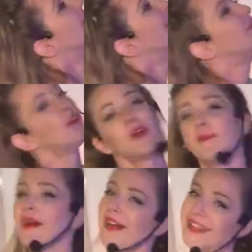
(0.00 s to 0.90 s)
of our
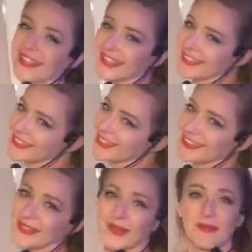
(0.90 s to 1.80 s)
bodies.
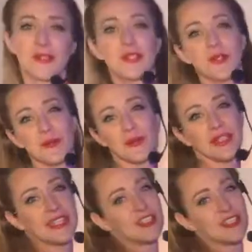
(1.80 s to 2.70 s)
So I want you to
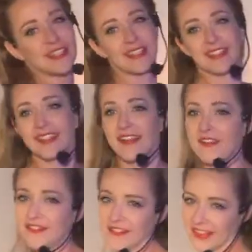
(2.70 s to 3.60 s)
really just
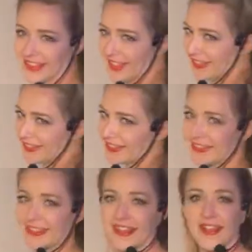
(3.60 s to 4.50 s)
love
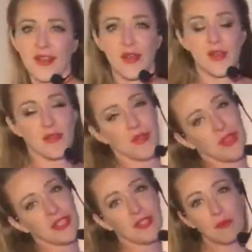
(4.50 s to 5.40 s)
this
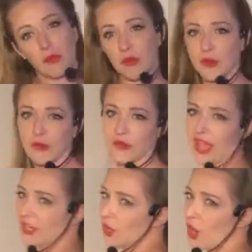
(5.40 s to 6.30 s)

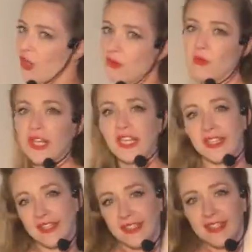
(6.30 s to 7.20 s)
move and call it what it
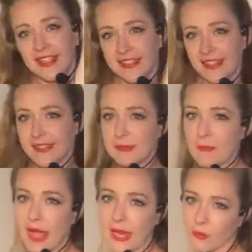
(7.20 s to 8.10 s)
is. It's a
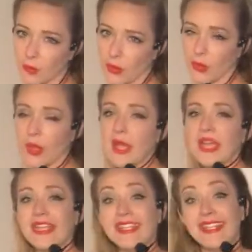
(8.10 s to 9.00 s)
spiral,
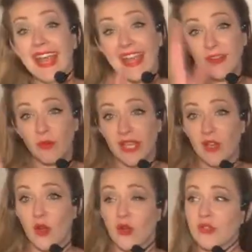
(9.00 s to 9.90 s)
yet we
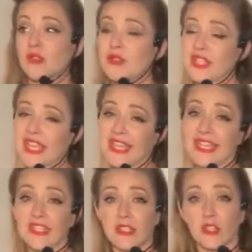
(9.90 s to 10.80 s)
can also say
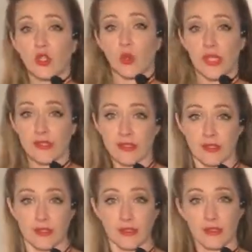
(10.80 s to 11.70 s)
it's a
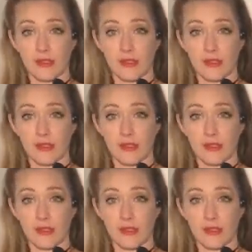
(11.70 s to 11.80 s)
twist.